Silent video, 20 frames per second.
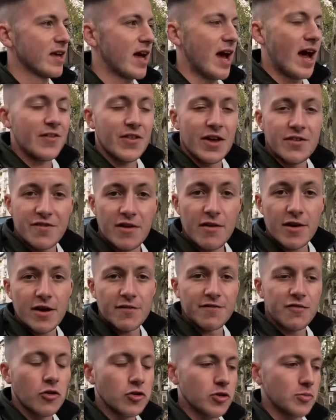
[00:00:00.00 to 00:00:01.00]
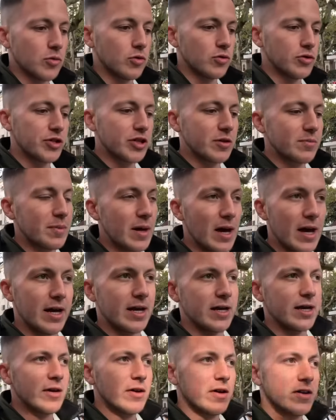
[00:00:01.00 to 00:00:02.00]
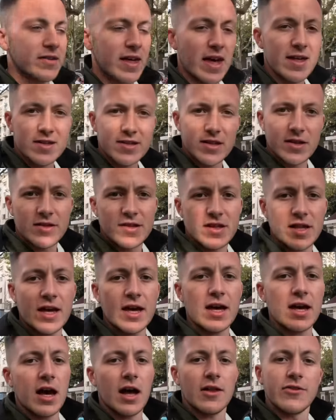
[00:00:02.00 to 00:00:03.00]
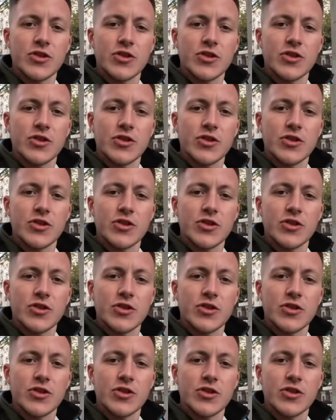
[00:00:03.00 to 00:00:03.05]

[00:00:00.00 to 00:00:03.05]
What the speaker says: and they're very affordable. You can buy Teslas here, are